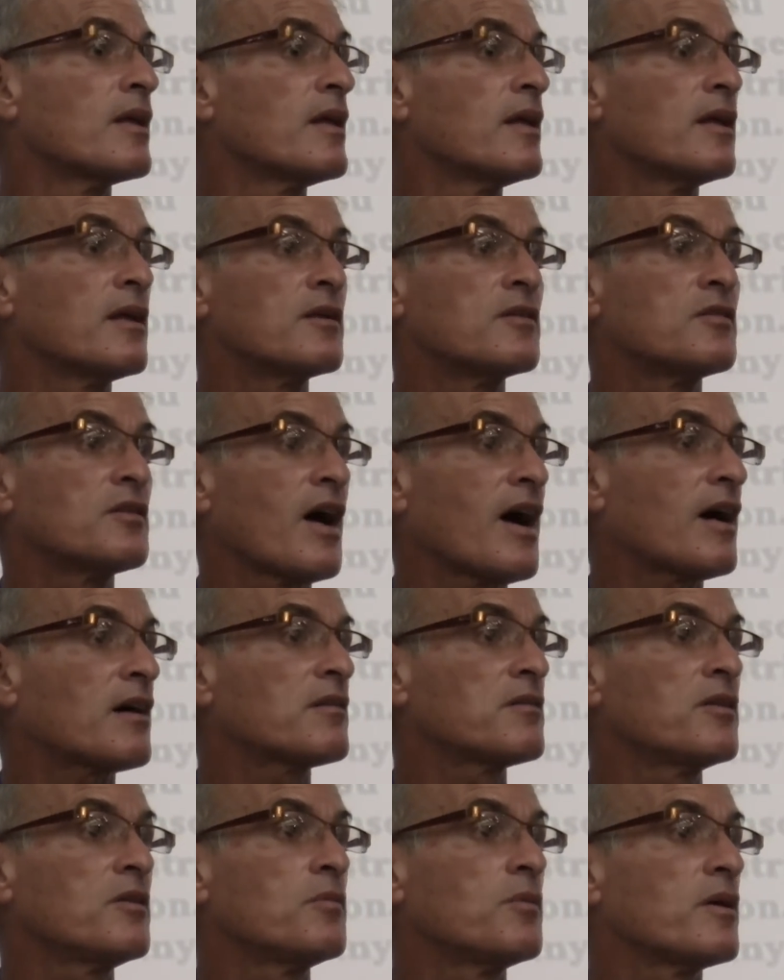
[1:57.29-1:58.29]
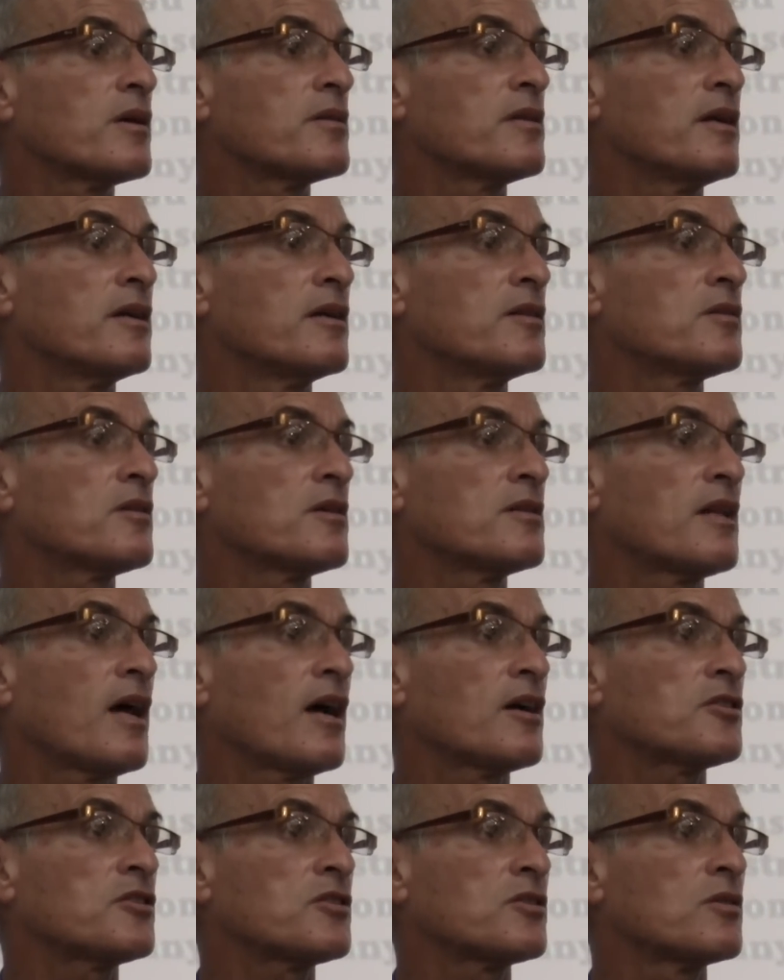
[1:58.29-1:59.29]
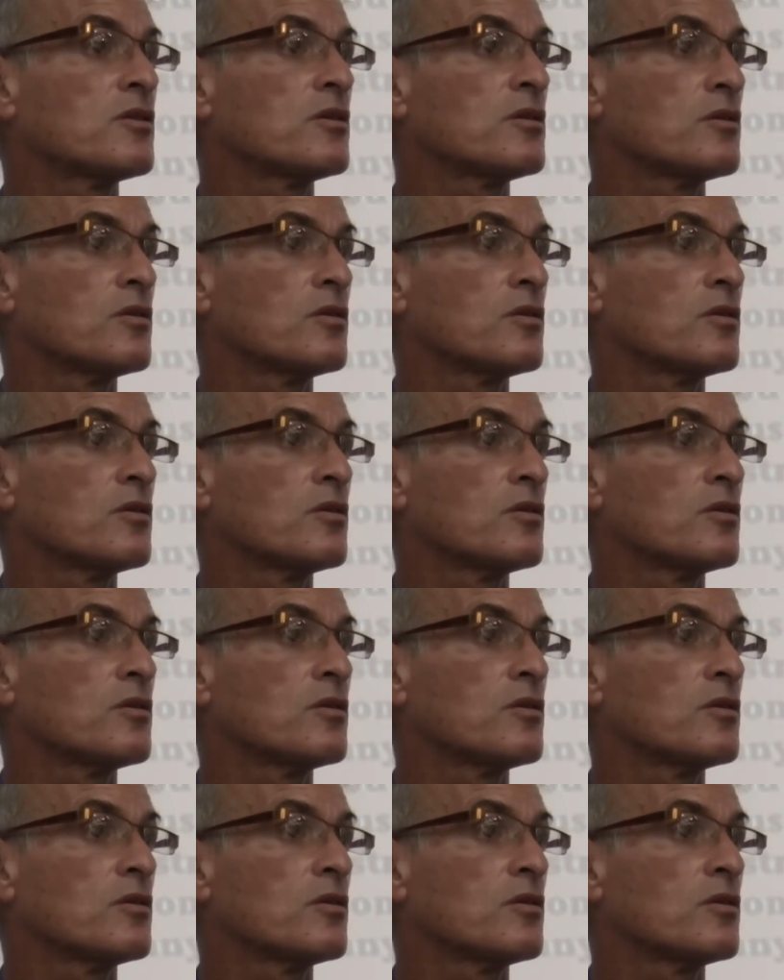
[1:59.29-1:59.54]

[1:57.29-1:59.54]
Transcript: exactly where the international